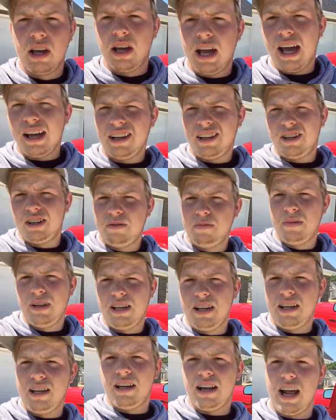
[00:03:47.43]
had a good
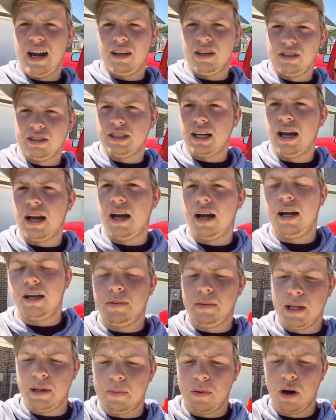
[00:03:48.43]
meet, had a good time.
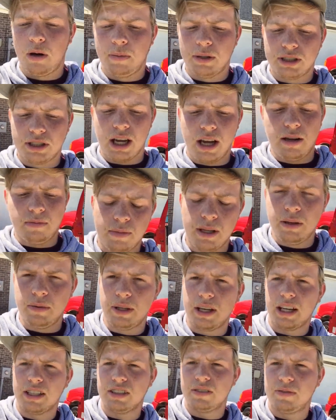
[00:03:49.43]
He parked beside me, we
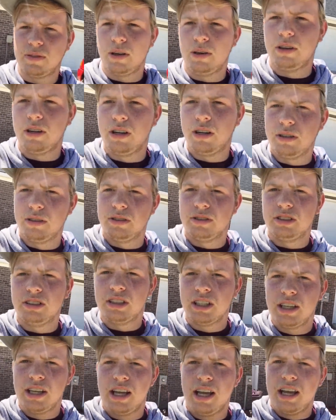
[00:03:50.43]
got some photos.
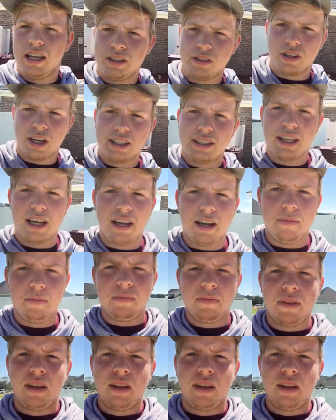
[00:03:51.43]
It was a great time.